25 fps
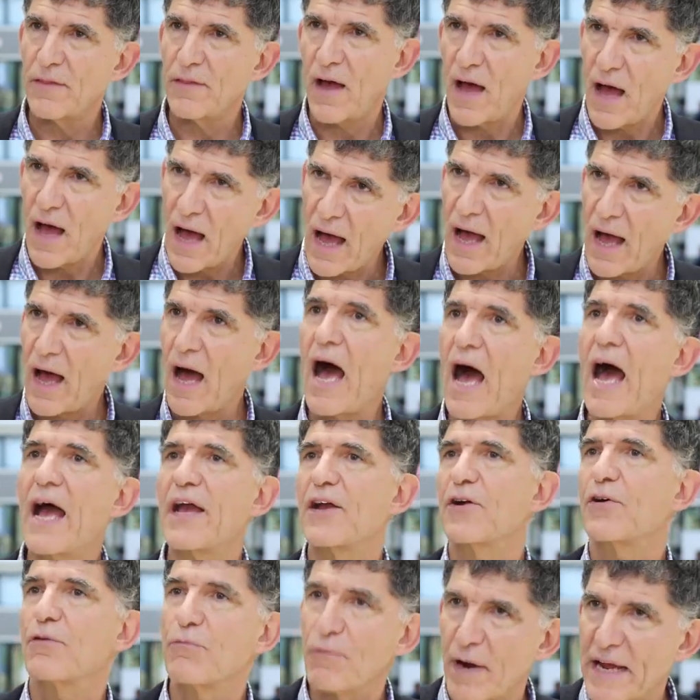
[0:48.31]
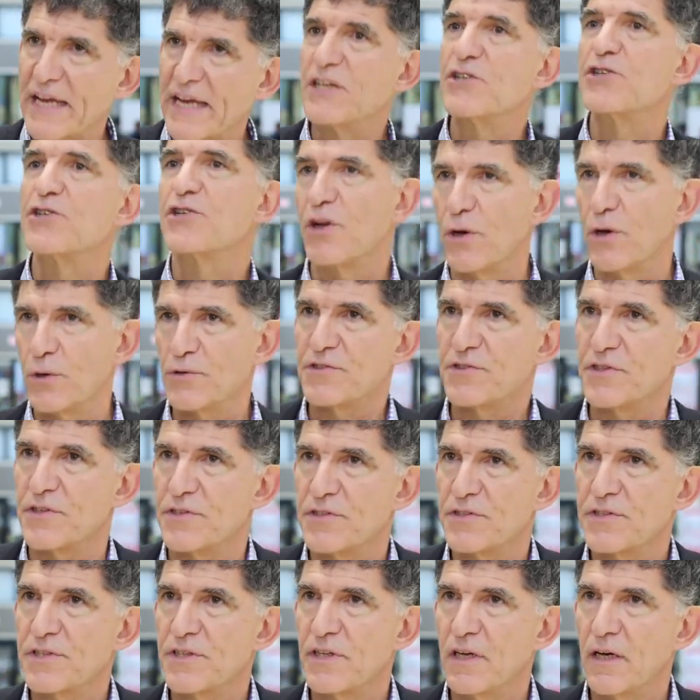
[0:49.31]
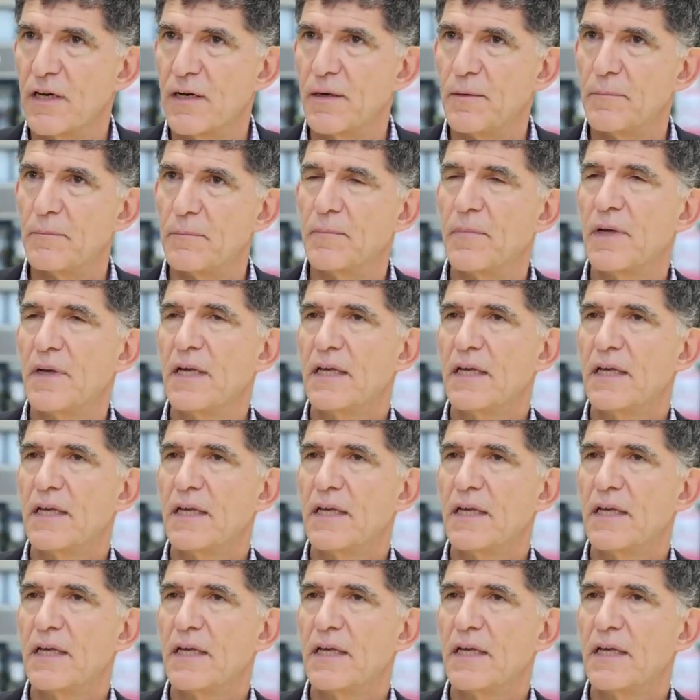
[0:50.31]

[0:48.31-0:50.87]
the higher range doses, um,